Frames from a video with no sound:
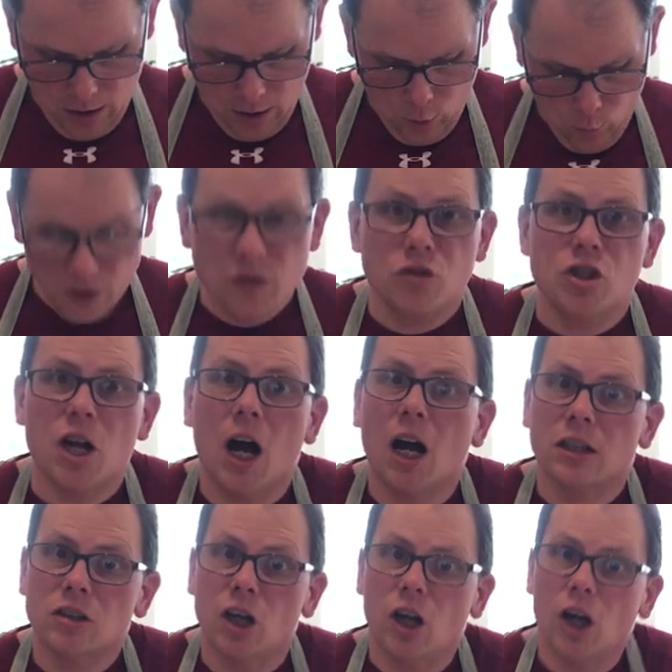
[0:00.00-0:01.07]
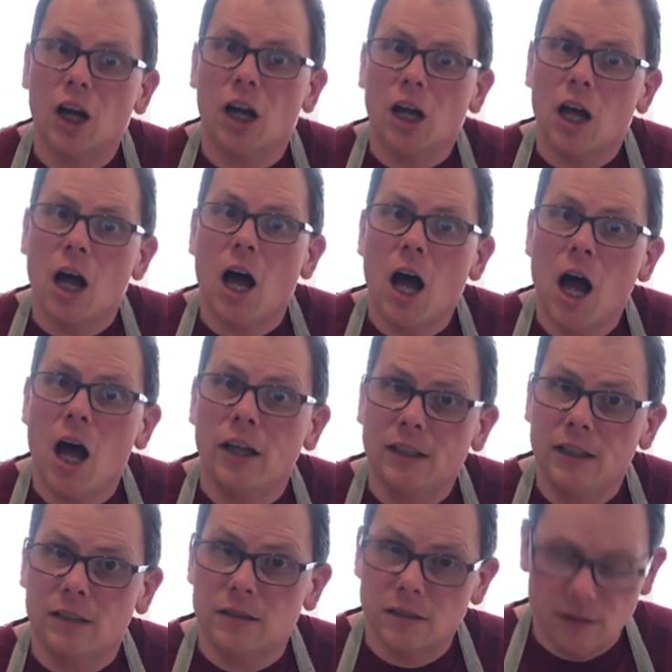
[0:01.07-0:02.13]
West Virginia hot dog,
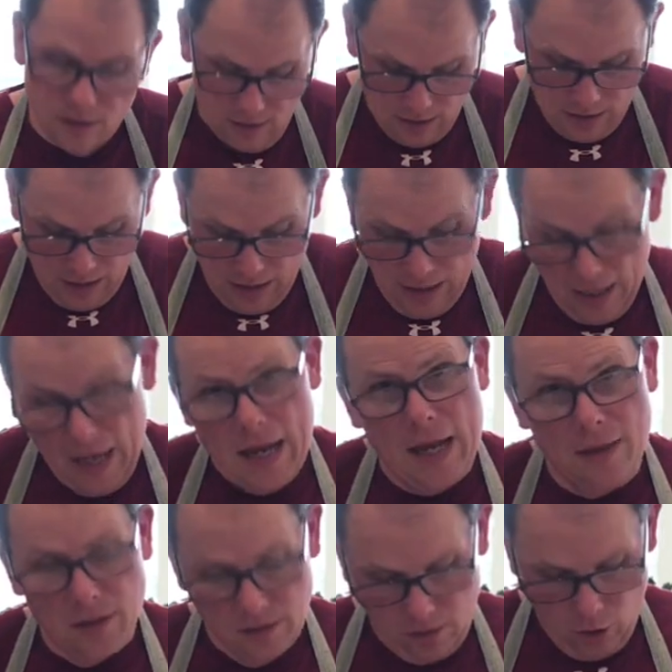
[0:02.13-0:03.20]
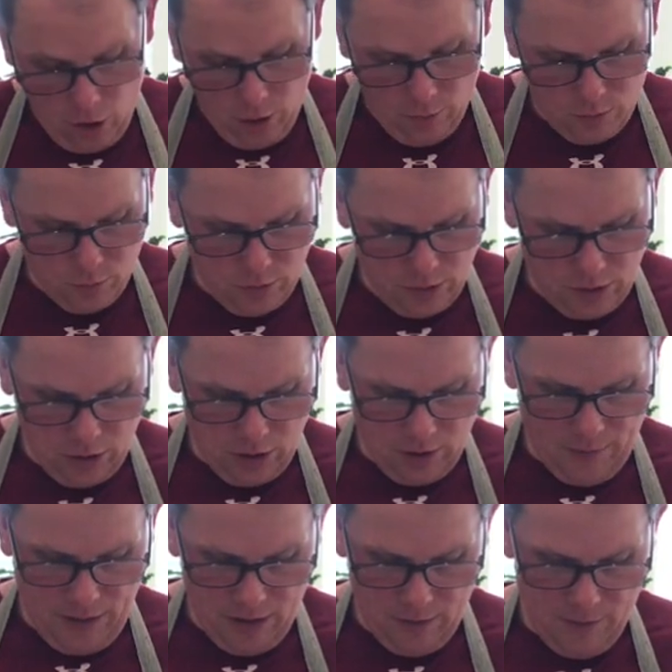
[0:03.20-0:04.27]
onions, and the SLAW, which we're going to talk
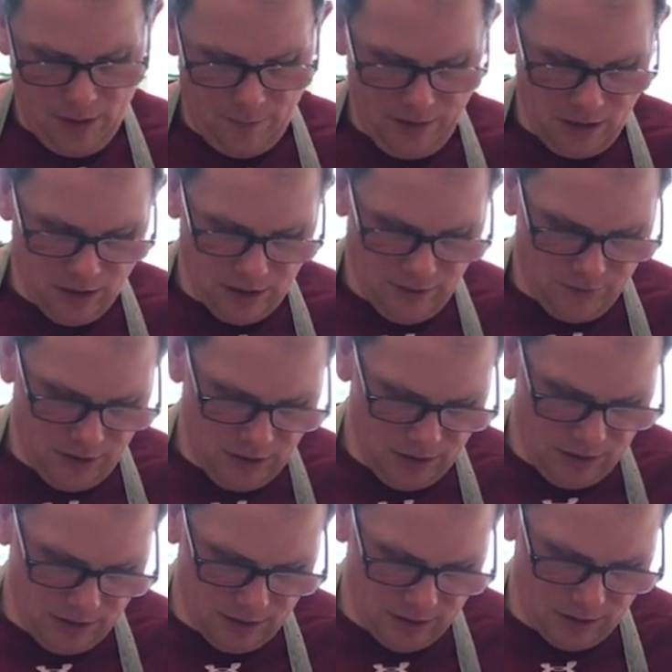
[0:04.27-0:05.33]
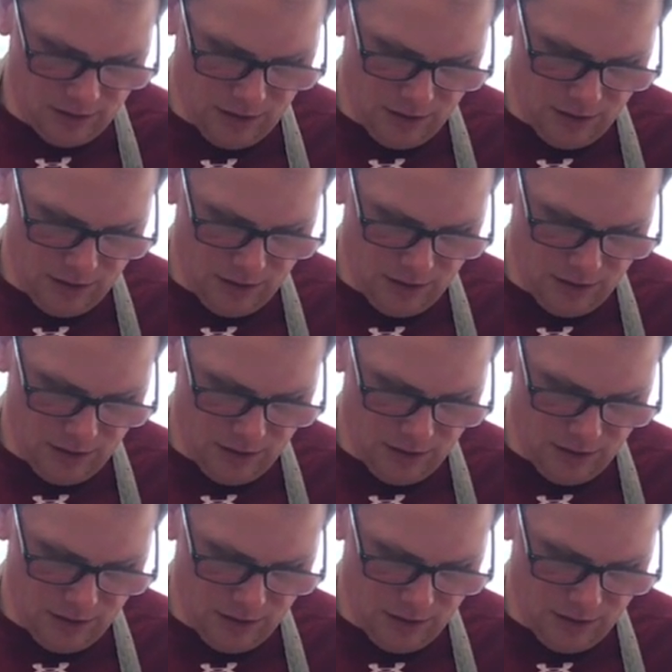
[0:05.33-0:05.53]
about in a minute. But I just have to get this